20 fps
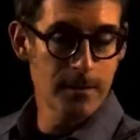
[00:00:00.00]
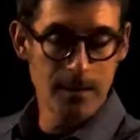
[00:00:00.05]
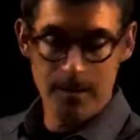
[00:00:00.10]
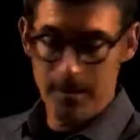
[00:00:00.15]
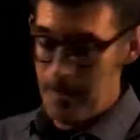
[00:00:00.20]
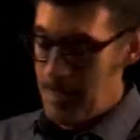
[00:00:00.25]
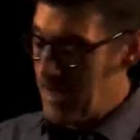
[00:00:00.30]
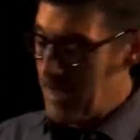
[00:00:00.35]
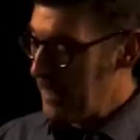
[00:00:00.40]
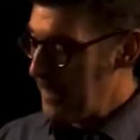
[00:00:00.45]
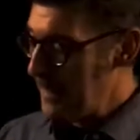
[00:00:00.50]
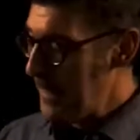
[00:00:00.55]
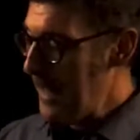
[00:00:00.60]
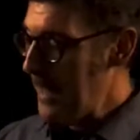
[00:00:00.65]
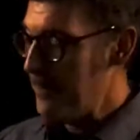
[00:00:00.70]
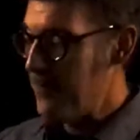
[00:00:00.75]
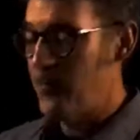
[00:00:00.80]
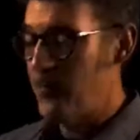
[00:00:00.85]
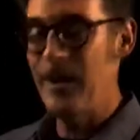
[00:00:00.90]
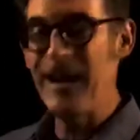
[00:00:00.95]
can
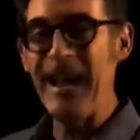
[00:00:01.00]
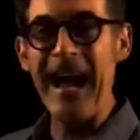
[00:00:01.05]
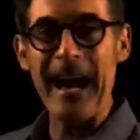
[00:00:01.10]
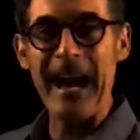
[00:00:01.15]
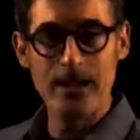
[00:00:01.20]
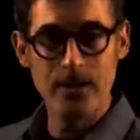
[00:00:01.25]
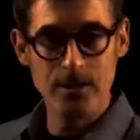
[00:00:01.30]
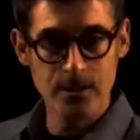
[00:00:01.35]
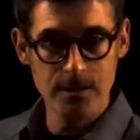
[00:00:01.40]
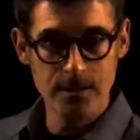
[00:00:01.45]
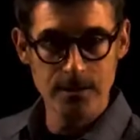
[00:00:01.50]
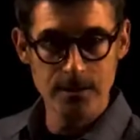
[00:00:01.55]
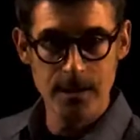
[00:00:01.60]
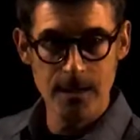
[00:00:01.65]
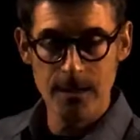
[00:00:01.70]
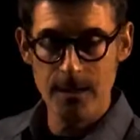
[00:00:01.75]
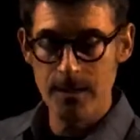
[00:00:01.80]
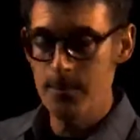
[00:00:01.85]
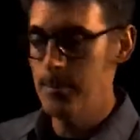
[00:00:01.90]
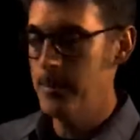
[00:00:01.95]
have reactions
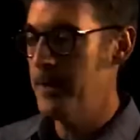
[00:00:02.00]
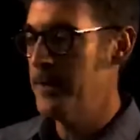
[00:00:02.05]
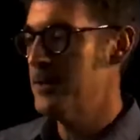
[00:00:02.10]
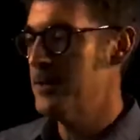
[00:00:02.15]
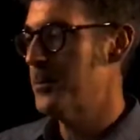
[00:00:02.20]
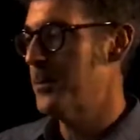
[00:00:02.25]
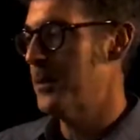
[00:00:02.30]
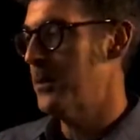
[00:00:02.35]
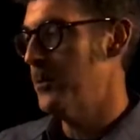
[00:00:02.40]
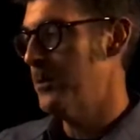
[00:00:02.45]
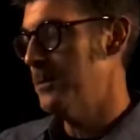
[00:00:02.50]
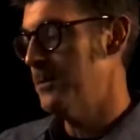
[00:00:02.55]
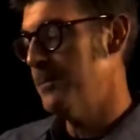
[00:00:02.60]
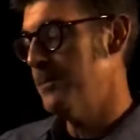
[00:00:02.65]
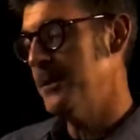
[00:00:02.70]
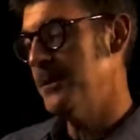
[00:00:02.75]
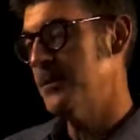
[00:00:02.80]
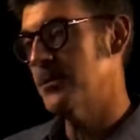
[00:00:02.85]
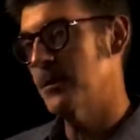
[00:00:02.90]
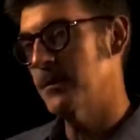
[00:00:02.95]
taking place, but it wouldn't
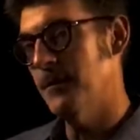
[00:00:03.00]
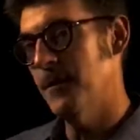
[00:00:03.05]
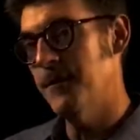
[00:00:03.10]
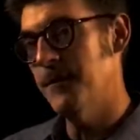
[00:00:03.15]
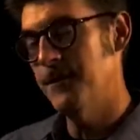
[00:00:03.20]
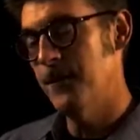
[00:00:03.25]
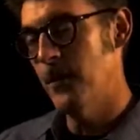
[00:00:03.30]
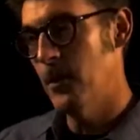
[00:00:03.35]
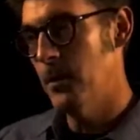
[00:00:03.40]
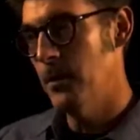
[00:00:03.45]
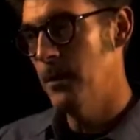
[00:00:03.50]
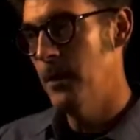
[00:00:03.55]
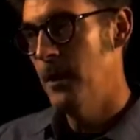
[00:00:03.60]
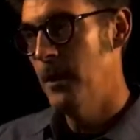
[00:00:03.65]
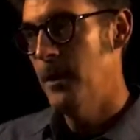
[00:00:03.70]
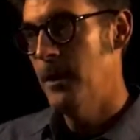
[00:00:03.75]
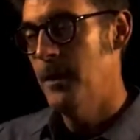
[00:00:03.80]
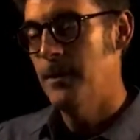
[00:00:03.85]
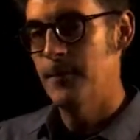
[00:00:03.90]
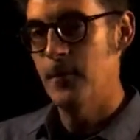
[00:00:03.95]
be sort of a full
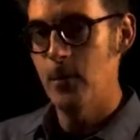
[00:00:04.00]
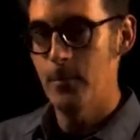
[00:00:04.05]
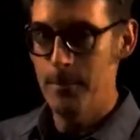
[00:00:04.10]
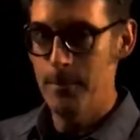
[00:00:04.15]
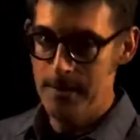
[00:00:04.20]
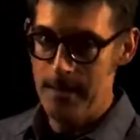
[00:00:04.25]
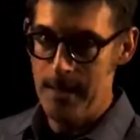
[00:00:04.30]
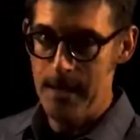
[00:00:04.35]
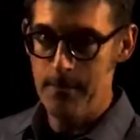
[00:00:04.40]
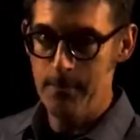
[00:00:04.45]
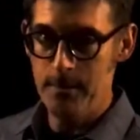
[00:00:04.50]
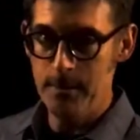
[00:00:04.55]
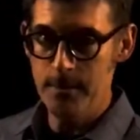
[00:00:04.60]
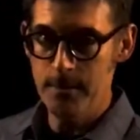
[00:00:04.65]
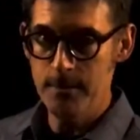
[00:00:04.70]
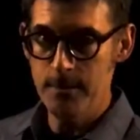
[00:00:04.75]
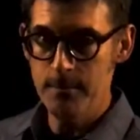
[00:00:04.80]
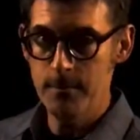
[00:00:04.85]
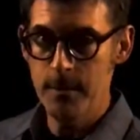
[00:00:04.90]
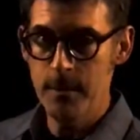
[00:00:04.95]

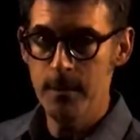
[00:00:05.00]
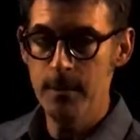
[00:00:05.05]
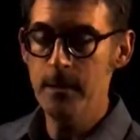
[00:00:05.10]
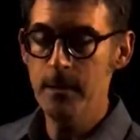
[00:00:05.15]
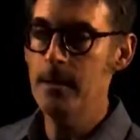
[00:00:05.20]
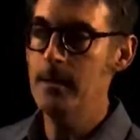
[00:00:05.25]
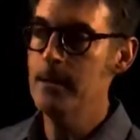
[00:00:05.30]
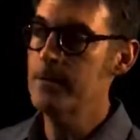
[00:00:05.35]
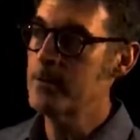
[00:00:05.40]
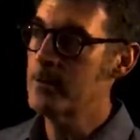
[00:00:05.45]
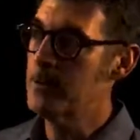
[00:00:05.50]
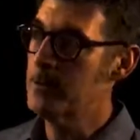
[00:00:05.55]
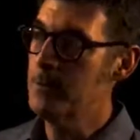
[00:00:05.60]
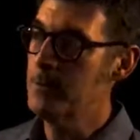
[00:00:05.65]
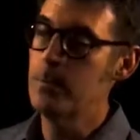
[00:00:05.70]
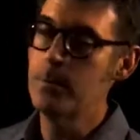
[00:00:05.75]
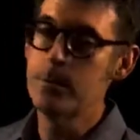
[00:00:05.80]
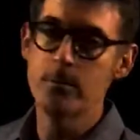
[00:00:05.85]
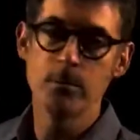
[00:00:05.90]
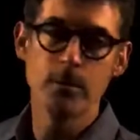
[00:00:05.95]
metabolism. So it
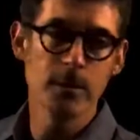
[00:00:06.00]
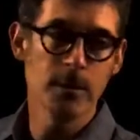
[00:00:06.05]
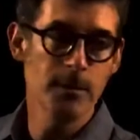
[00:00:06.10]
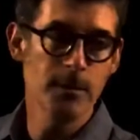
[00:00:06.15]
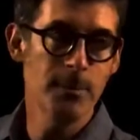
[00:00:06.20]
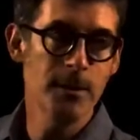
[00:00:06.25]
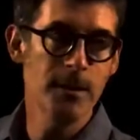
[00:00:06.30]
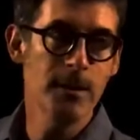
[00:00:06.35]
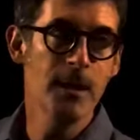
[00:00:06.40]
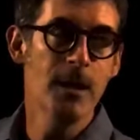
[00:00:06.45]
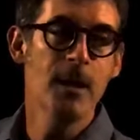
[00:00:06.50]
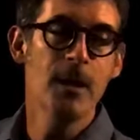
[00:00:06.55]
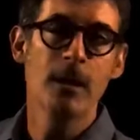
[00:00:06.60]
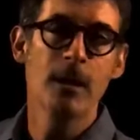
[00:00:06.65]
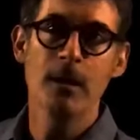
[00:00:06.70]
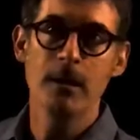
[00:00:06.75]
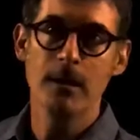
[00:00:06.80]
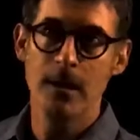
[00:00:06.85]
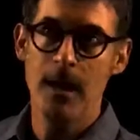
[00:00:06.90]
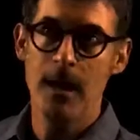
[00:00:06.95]
wouldn't really be
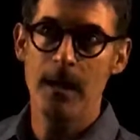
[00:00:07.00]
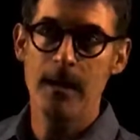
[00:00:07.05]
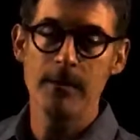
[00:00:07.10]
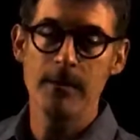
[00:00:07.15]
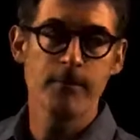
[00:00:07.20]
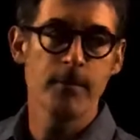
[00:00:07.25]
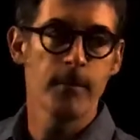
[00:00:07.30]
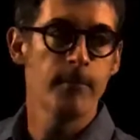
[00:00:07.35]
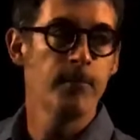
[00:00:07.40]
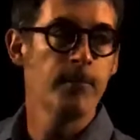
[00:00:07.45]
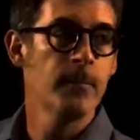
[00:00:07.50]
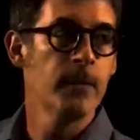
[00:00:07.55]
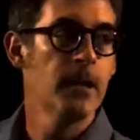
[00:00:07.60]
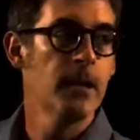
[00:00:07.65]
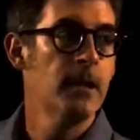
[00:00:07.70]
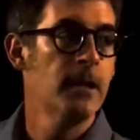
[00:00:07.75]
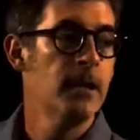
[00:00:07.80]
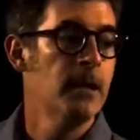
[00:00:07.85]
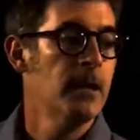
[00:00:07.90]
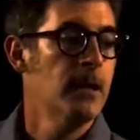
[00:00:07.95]
alive.
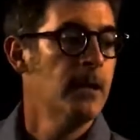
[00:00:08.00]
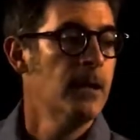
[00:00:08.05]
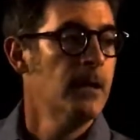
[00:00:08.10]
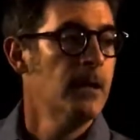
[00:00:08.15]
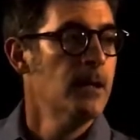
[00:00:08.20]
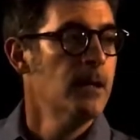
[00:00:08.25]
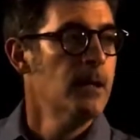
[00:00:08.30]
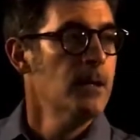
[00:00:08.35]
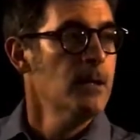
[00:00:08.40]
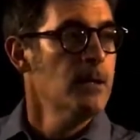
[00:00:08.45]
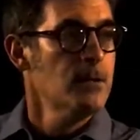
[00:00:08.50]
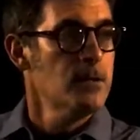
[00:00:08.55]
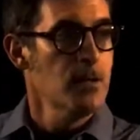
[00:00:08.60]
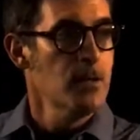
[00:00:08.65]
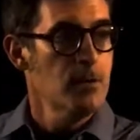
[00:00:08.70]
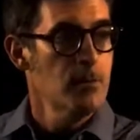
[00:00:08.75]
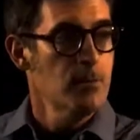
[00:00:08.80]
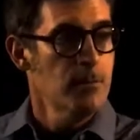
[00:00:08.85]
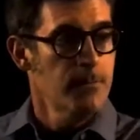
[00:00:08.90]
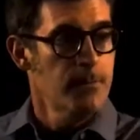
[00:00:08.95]

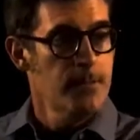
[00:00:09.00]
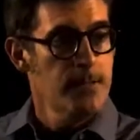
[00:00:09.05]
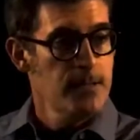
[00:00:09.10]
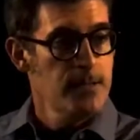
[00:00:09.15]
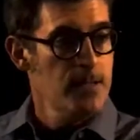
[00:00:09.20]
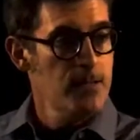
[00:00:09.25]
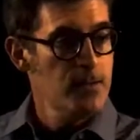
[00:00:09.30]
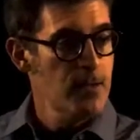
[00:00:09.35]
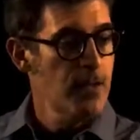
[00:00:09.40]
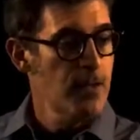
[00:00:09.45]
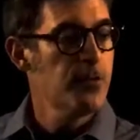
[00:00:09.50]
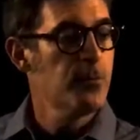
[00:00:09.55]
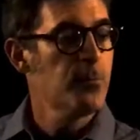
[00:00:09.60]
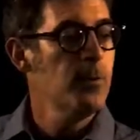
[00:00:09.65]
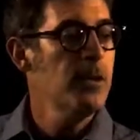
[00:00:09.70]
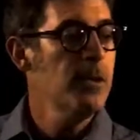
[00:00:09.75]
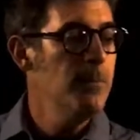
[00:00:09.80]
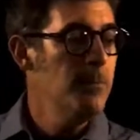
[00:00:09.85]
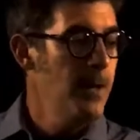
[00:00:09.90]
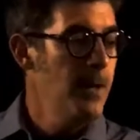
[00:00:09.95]
So these are the
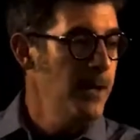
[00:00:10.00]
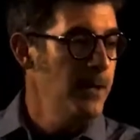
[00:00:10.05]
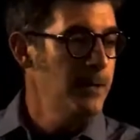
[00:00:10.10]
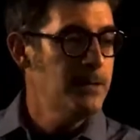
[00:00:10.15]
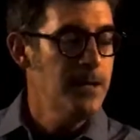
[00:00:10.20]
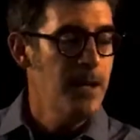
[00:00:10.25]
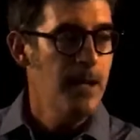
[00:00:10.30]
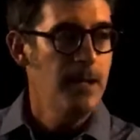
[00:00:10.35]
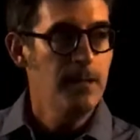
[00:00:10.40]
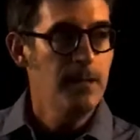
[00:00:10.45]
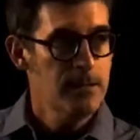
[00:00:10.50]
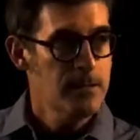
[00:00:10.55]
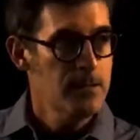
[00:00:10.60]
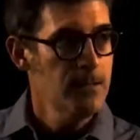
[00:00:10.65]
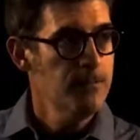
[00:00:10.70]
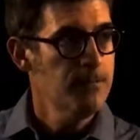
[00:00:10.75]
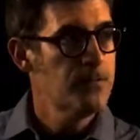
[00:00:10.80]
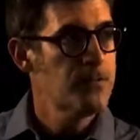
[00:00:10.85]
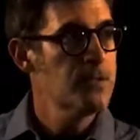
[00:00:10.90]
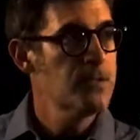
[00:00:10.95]
three main tenets
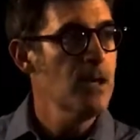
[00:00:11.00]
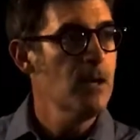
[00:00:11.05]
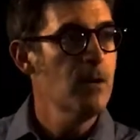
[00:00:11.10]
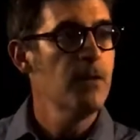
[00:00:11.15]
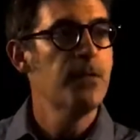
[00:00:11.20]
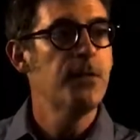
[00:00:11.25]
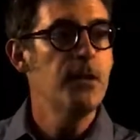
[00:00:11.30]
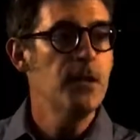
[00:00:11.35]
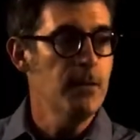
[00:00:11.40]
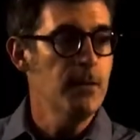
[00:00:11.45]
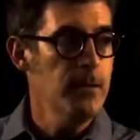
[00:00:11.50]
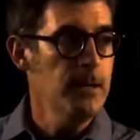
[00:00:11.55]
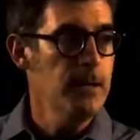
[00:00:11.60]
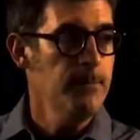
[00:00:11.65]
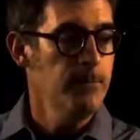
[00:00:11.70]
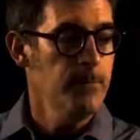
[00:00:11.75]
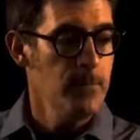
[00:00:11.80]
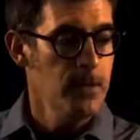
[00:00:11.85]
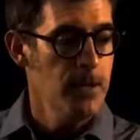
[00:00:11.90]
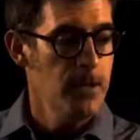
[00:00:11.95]
of cell theory.
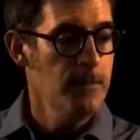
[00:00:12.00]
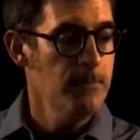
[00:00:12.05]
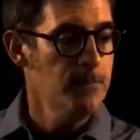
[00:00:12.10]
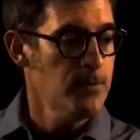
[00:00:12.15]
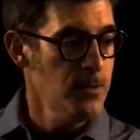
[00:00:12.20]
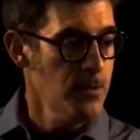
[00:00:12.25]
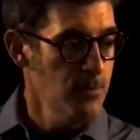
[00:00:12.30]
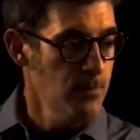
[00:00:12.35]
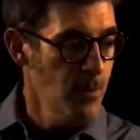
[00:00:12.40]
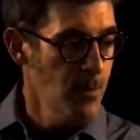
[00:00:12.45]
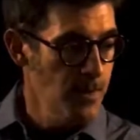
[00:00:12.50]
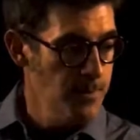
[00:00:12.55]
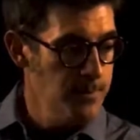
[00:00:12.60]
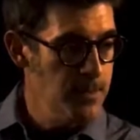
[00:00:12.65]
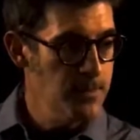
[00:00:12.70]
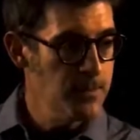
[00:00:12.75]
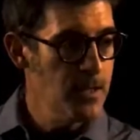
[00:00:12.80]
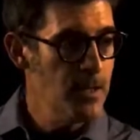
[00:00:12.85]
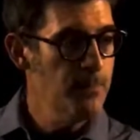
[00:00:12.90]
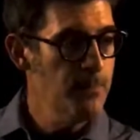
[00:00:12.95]
Okay, so all
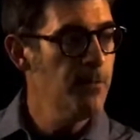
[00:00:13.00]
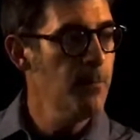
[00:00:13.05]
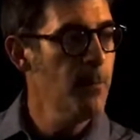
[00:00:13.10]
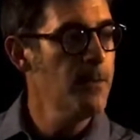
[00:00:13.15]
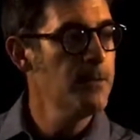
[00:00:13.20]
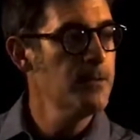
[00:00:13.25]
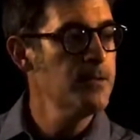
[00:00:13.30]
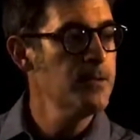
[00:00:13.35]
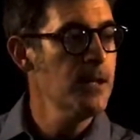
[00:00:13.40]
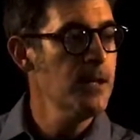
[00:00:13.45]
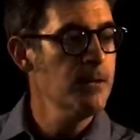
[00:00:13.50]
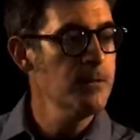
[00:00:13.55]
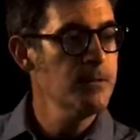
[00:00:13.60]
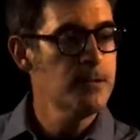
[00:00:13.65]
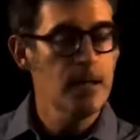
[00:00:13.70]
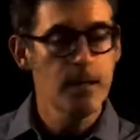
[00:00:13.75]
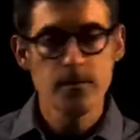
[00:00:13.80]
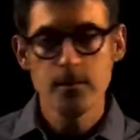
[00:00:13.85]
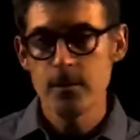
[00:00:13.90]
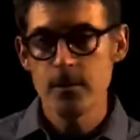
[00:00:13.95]
cells come from other cells.
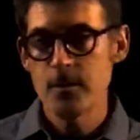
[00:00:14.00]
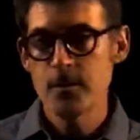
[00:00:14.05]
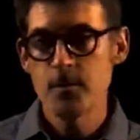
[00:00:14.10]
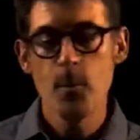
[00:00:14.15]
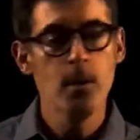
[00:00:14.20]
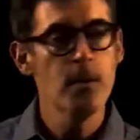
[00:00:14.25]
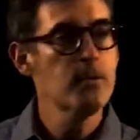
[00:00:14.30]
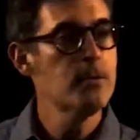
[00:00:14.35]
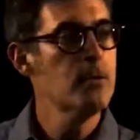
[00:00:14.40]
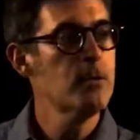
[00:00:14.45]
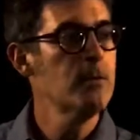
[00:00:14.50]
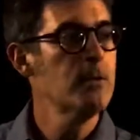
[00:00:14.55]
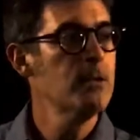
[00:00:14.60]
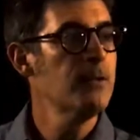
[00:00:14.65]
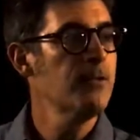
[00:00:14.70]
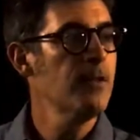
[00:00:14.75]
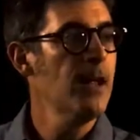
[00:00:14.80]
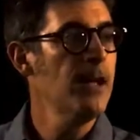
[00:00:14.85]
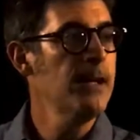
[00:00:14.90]
Cells are the smallest unit of